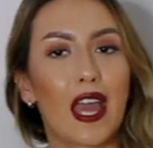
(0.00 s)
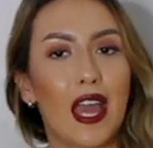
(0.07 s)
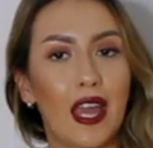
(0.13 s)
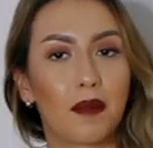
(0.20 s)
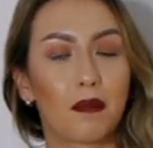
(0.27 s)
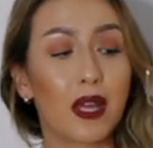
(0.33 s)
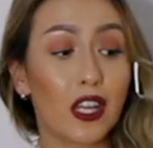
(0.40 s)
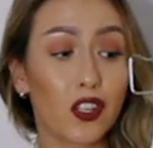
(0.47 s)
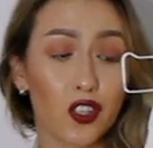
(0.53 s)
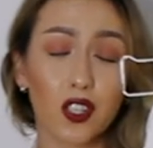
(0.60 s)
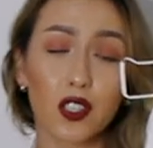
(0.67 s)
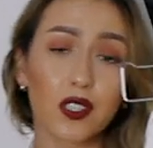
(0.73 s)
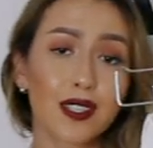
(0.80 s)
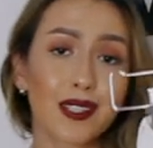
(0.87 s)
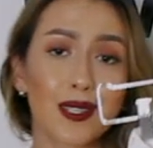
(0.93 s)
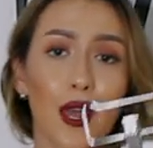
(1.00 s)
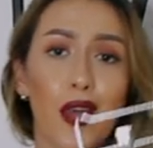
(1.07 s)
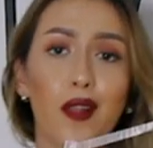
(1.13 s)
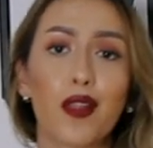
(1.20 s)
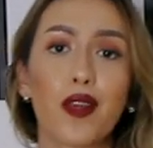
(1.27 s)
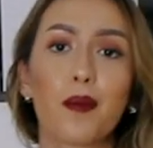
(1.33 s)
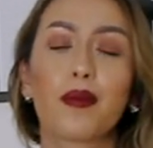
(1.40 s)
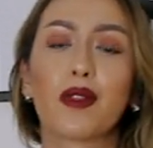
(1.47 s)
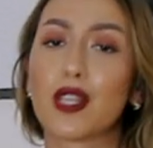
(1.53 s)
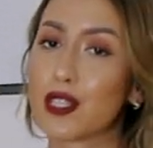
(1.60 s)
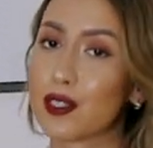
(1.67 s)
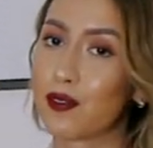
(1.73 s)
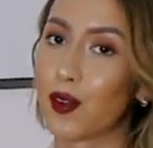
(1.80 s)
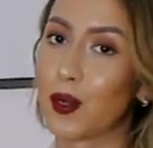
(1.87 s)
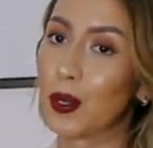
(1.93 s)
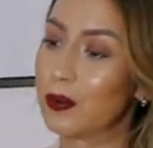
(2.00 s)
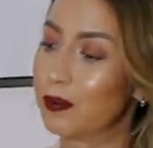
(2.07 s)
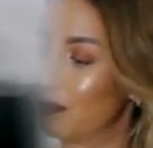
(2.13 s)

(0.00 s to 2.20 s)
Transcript: and make sure to style them this fall.